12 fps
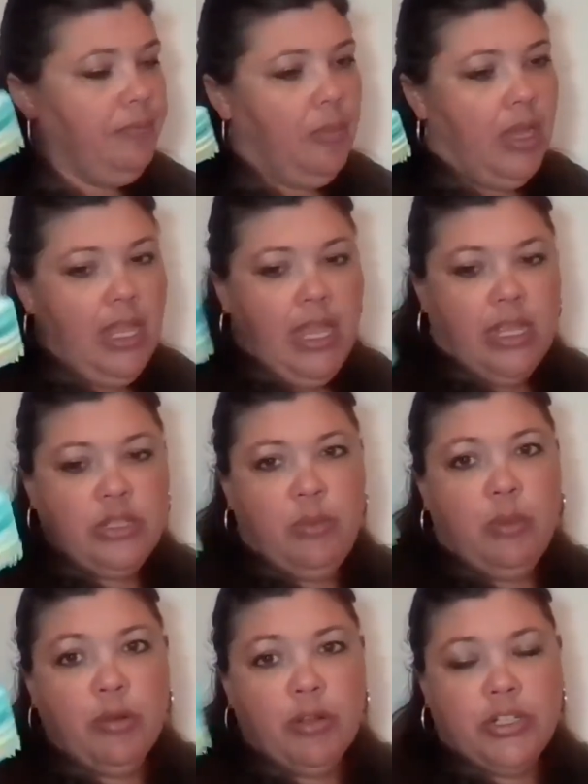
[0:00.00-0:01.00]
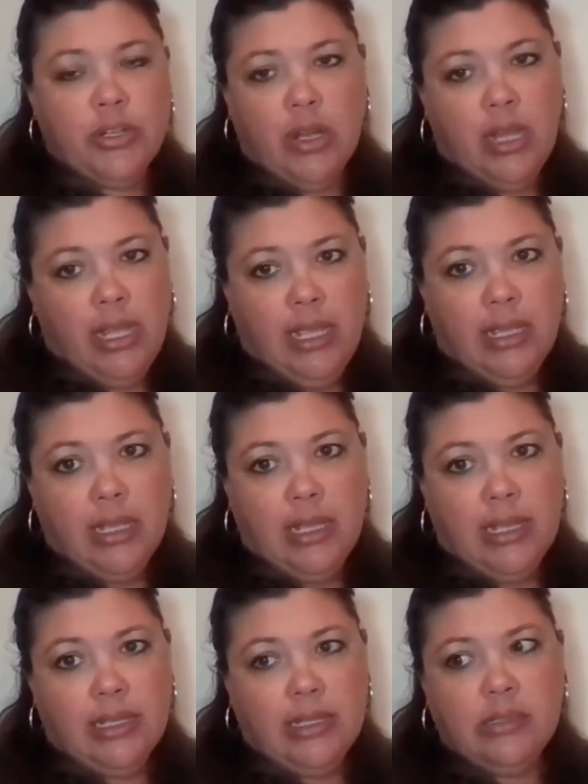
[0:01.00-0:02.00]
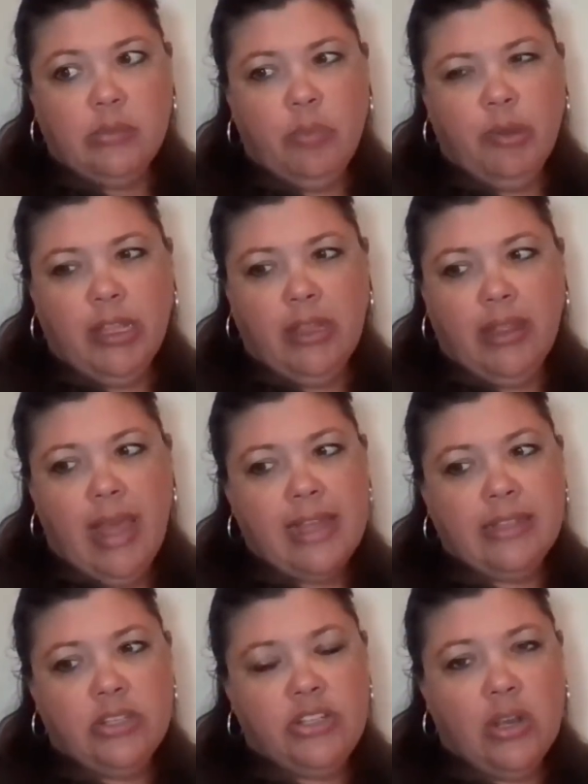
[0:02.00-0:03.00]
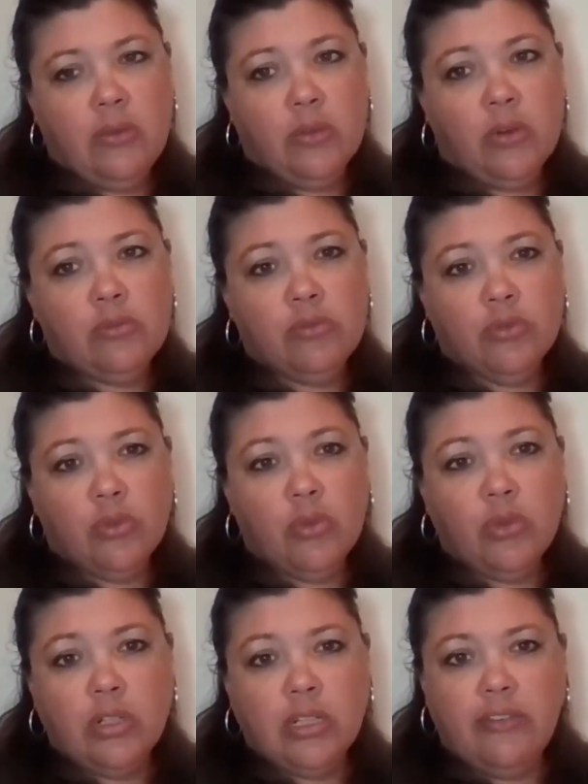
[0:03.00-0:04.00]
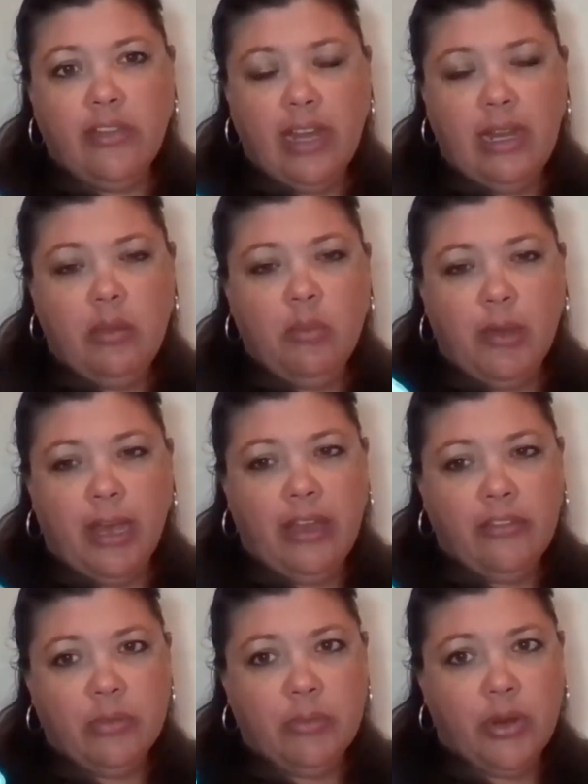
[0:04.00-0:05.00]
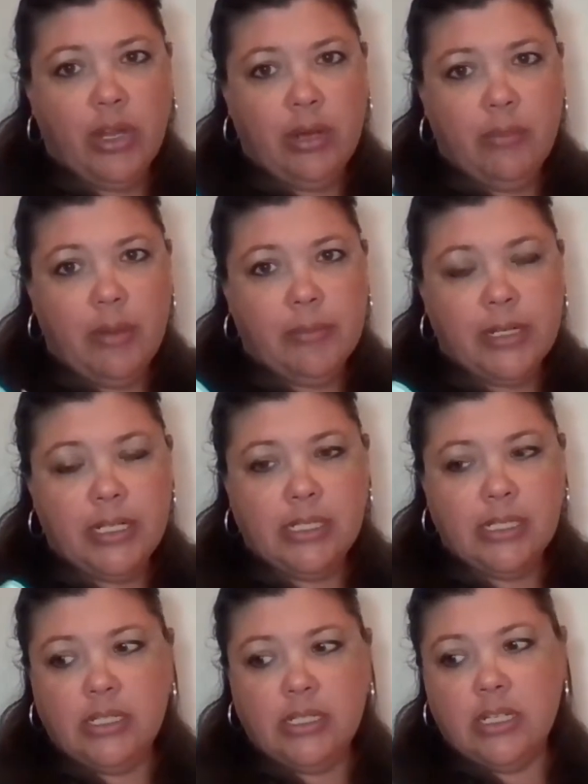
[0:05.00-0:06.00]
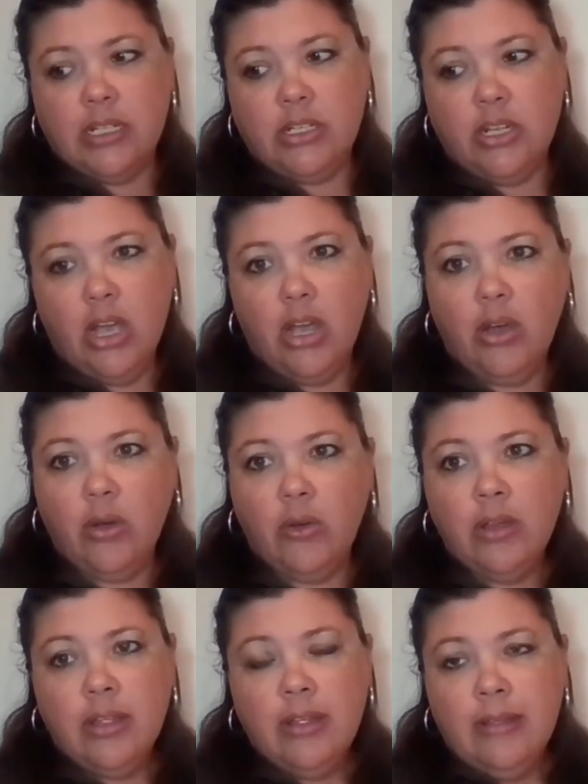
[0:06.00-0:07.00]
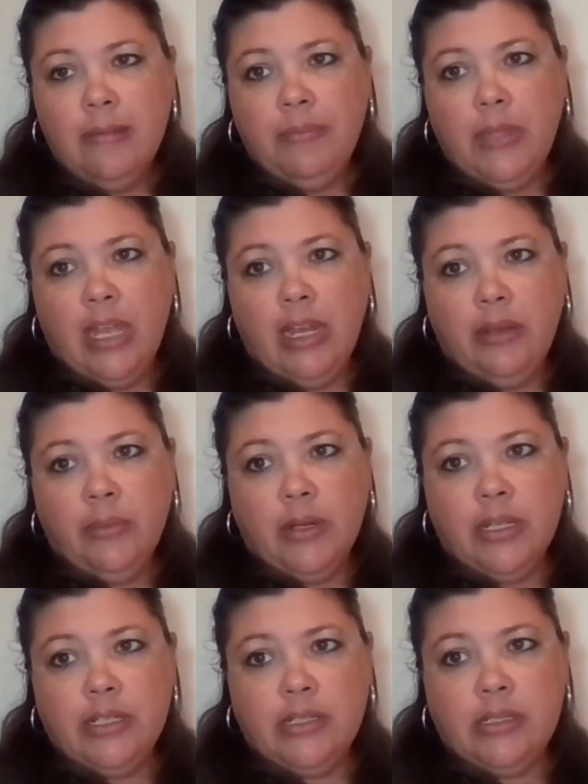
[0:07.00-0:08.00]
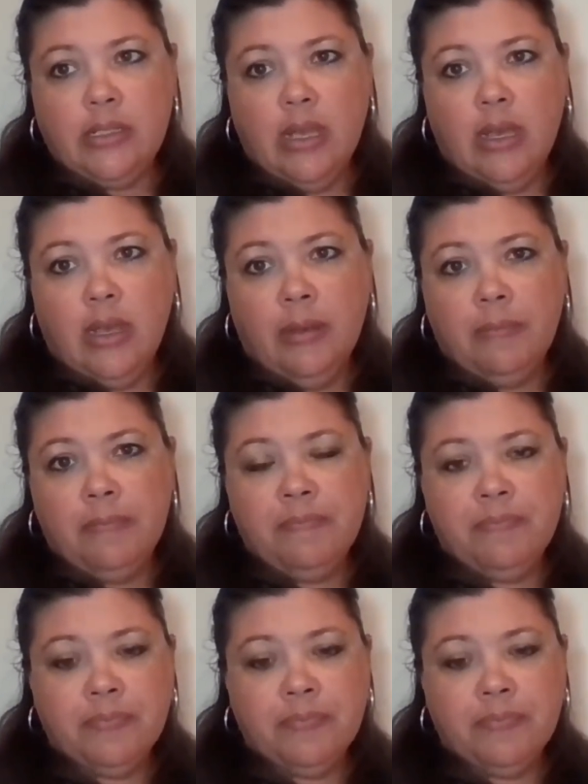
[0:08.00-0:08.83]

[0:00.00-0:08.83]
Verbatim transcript: my HP printer ink is. But as a general rule, if I didn't buy it from Creative Memories and didn't know that it was um,